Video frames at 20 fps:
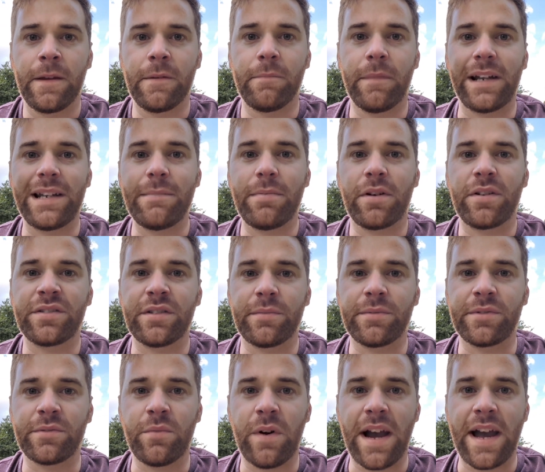Mainly because I
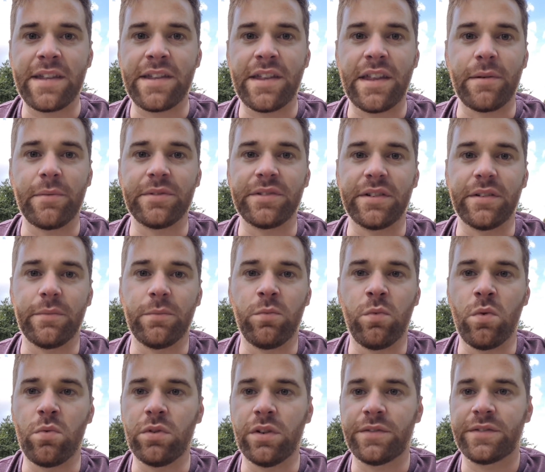was aware that there was a
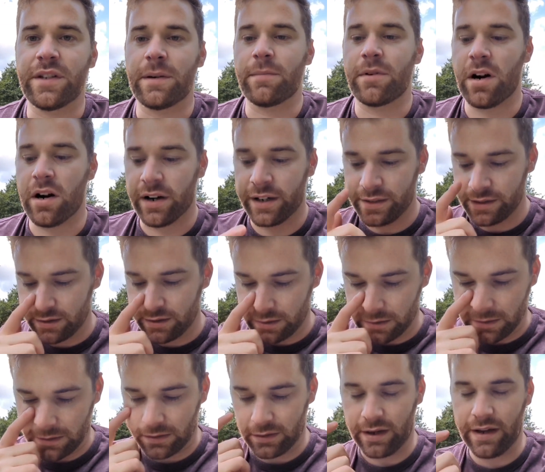wall of some kind
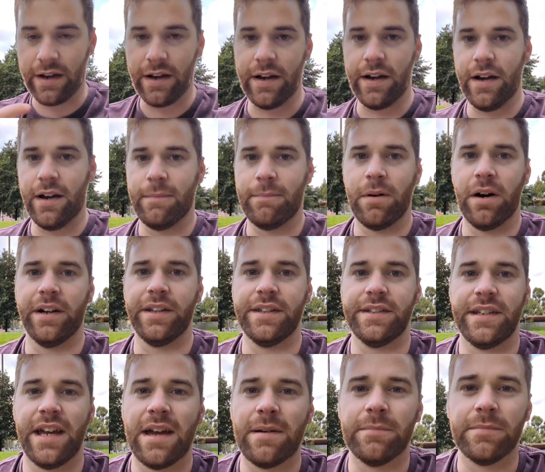by the
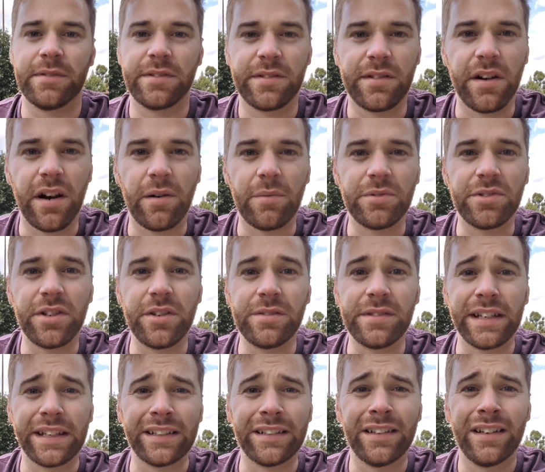Thames that I was
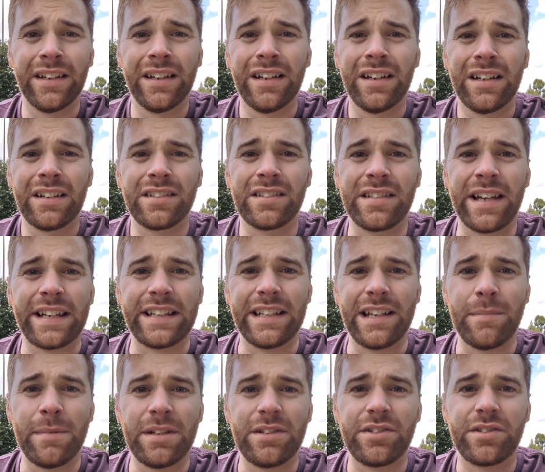using to take the
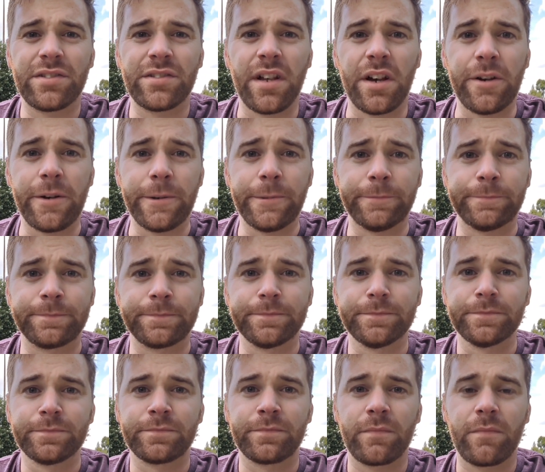image. So
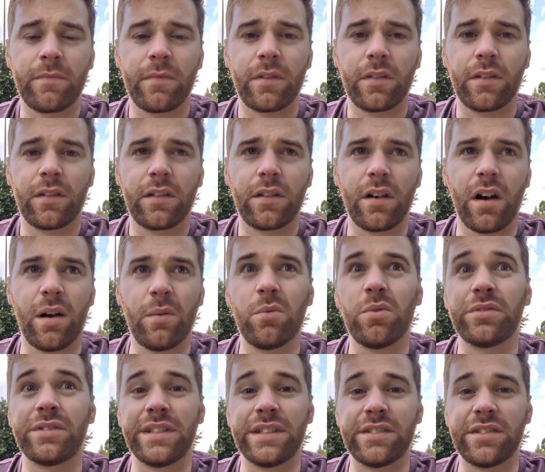I
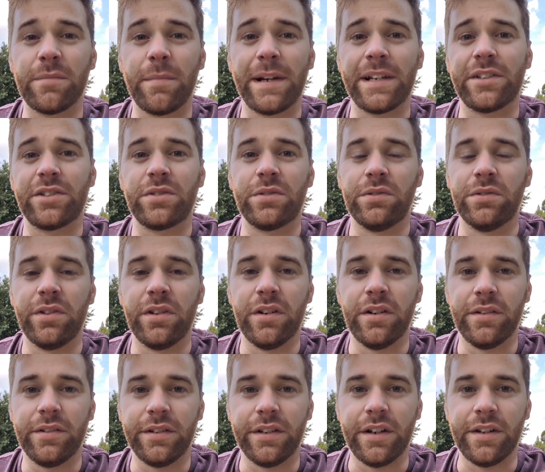wanted to make sure
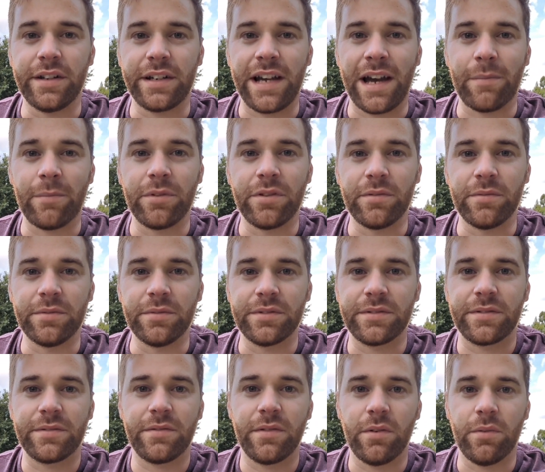that, you know, the camera that was,
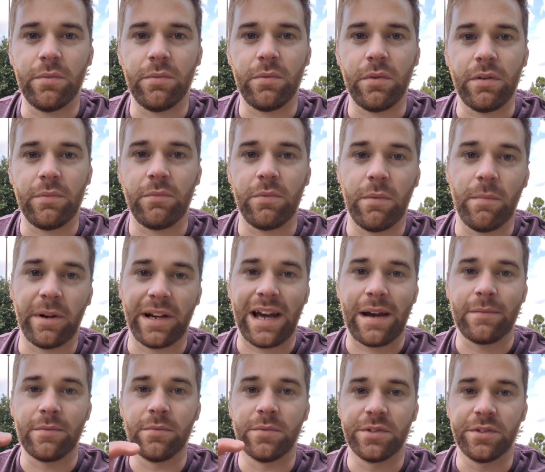when my
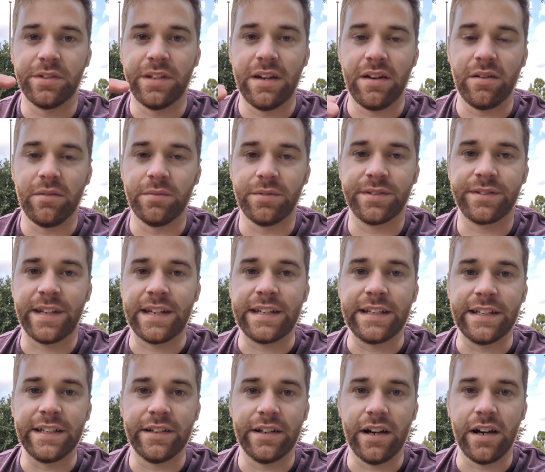camera was on there, it was
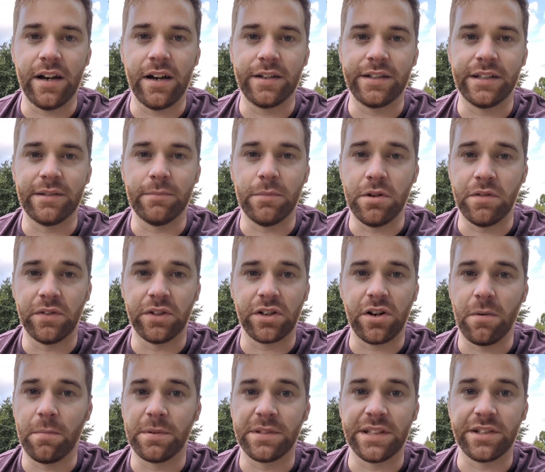steady, didn't move, and the
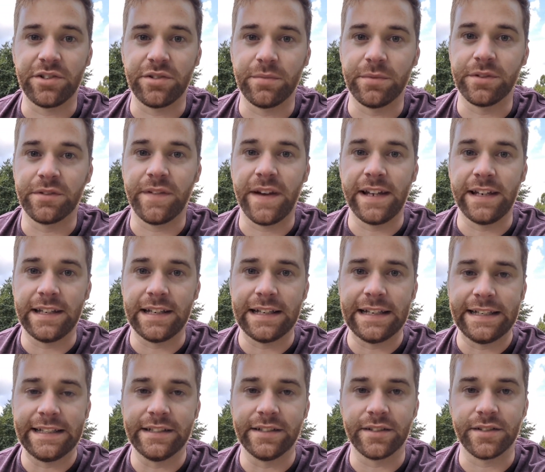composition was fairly
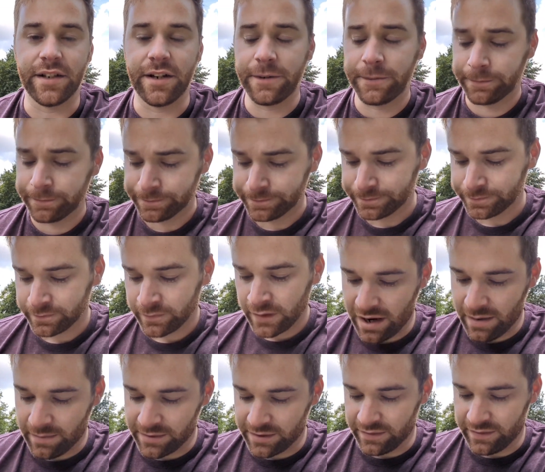clean. So in
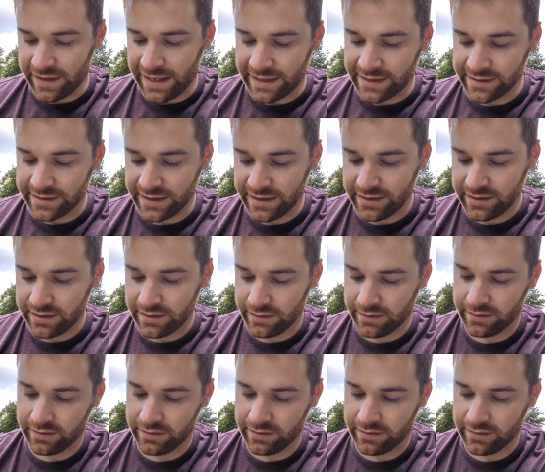terms of lenses,